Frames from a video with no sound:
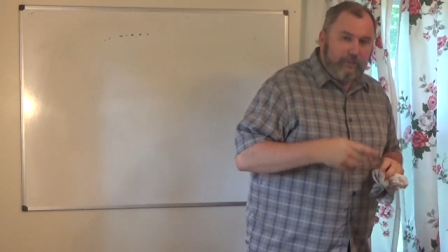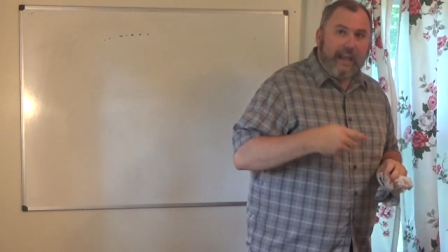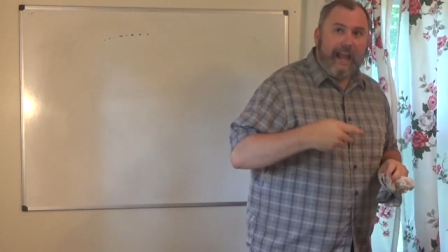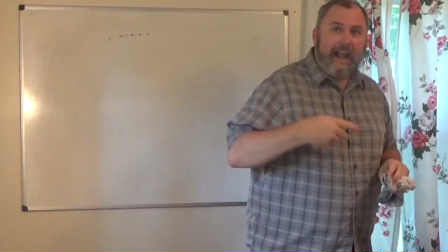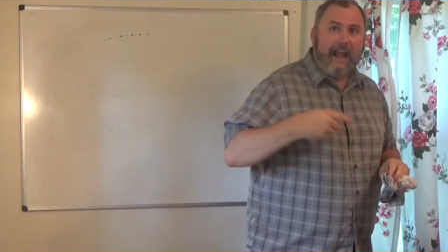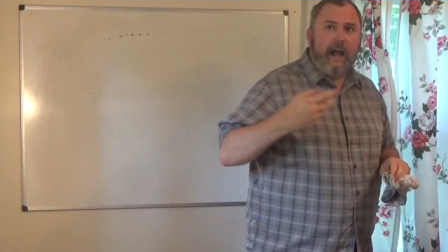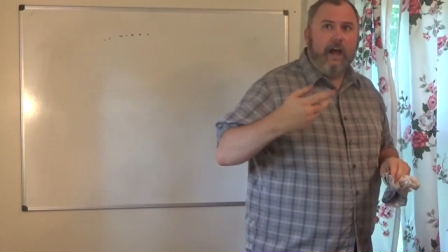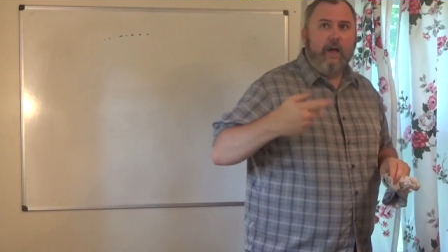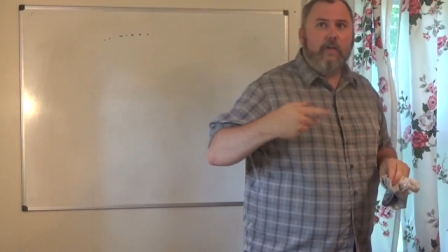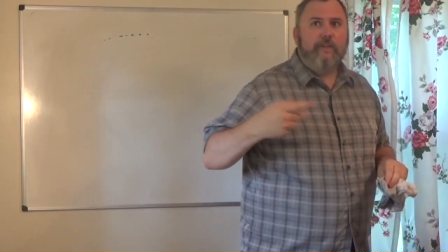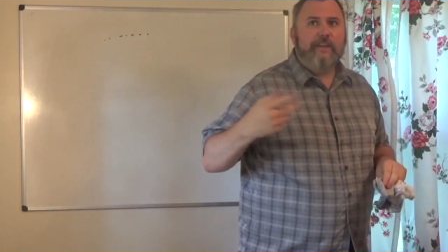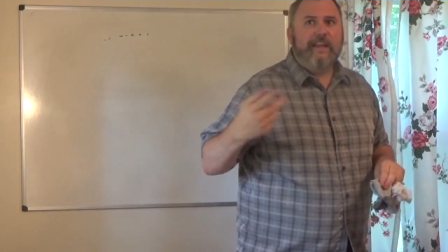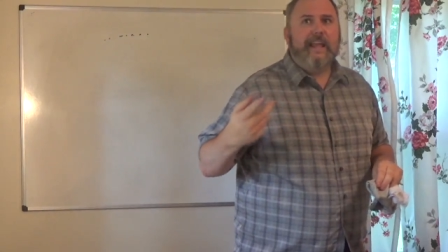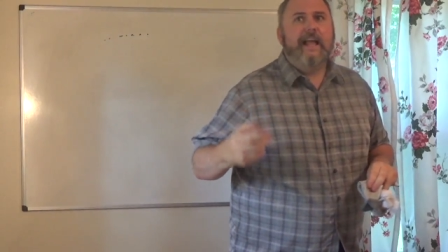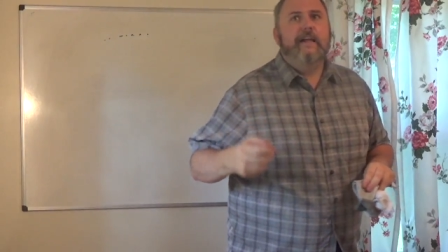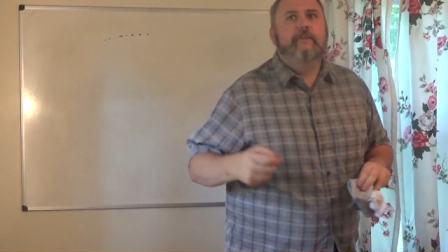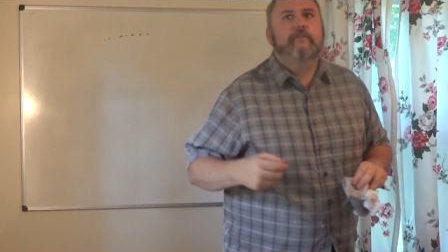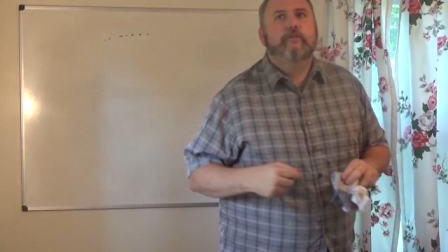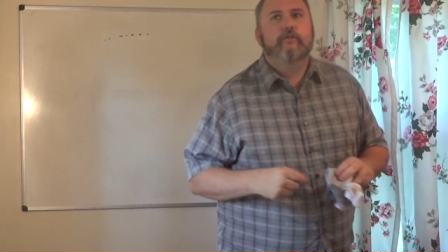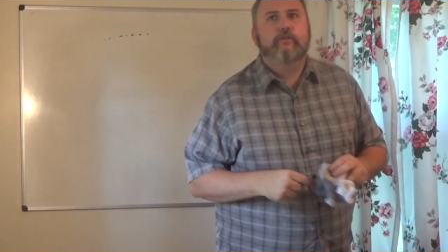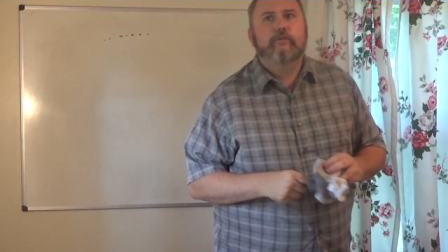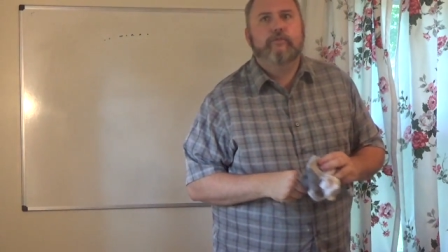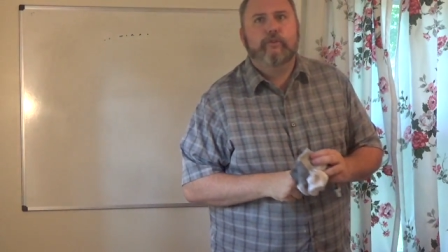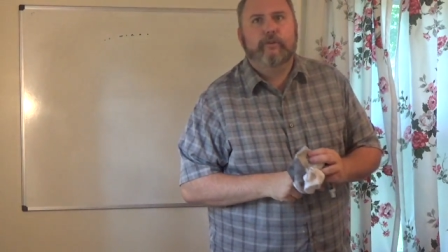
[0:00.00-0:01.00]
how the
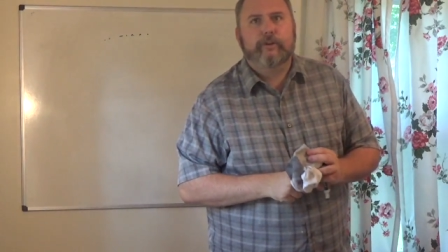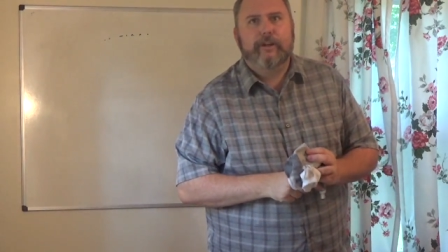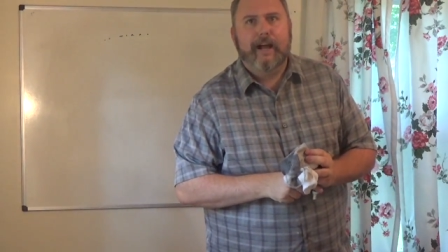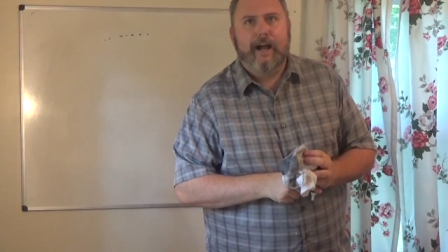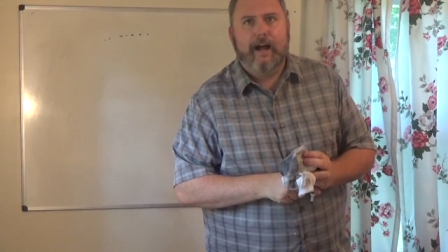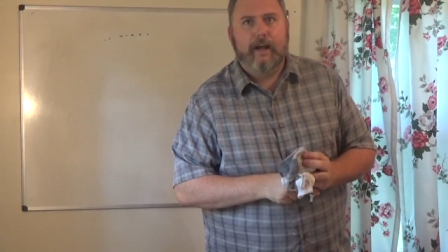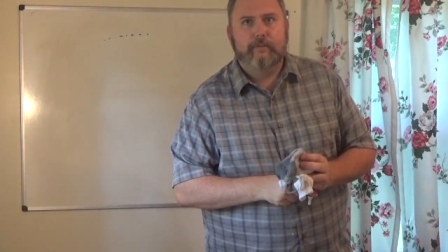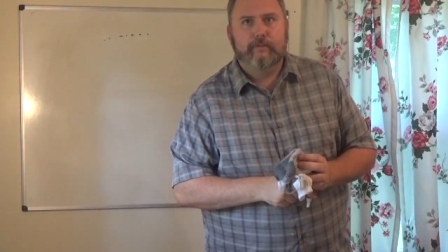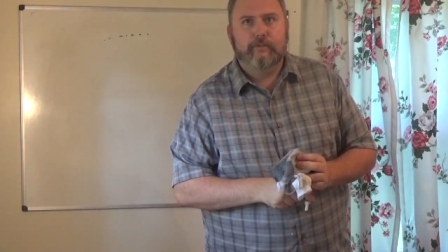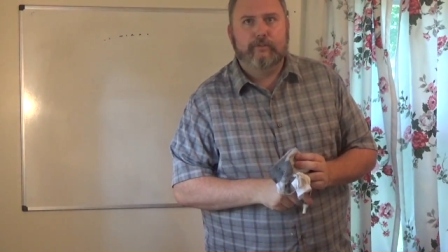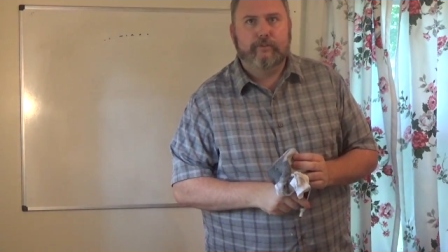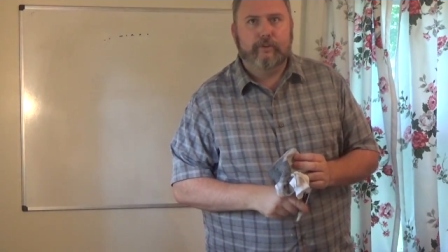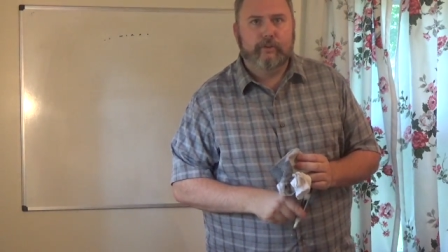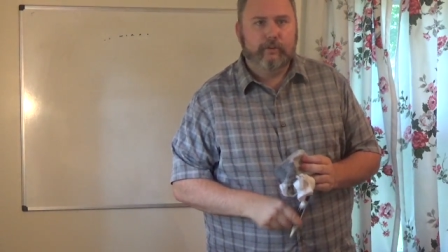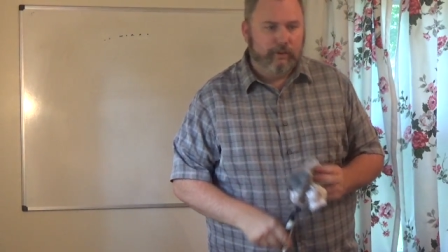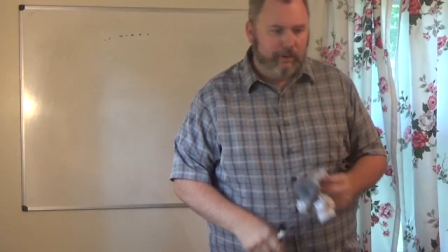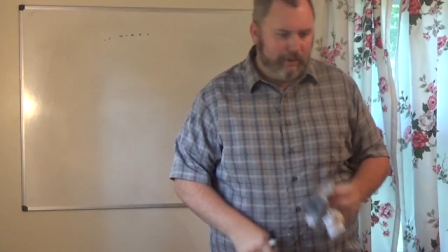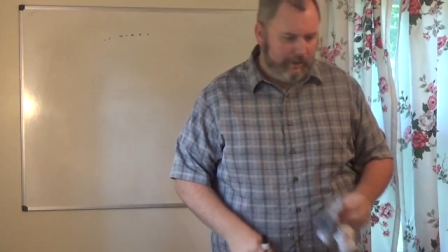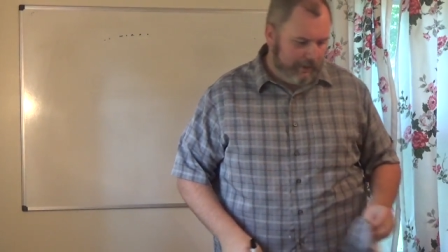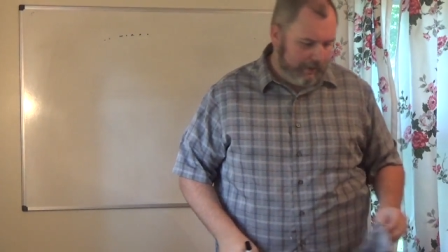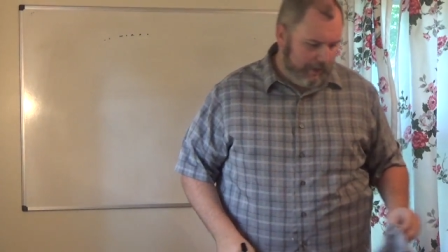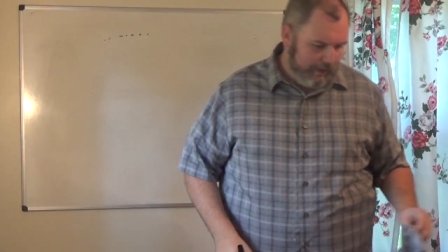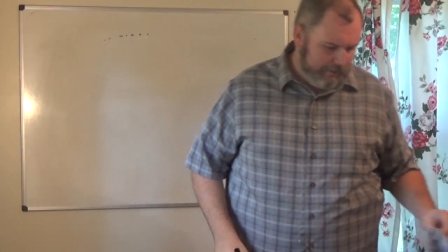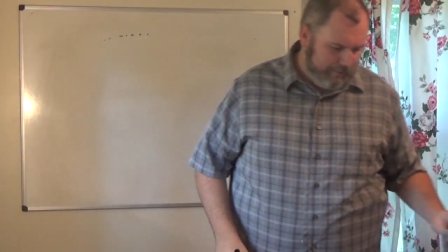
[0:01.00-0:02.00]
answers are gotten. So
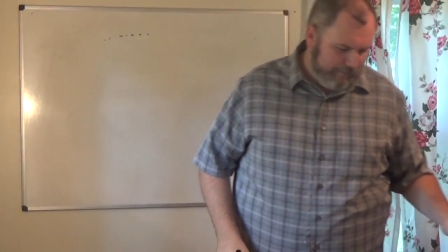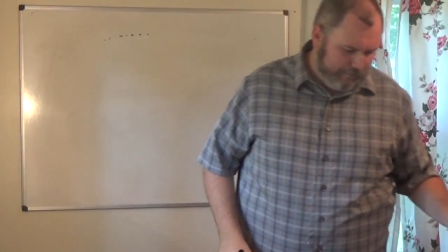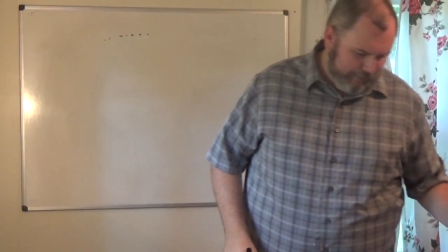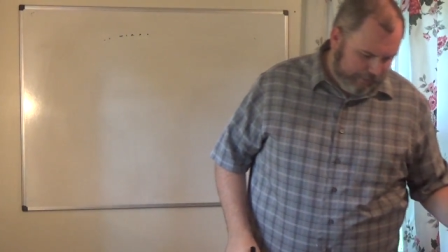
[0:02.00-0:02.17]
look at the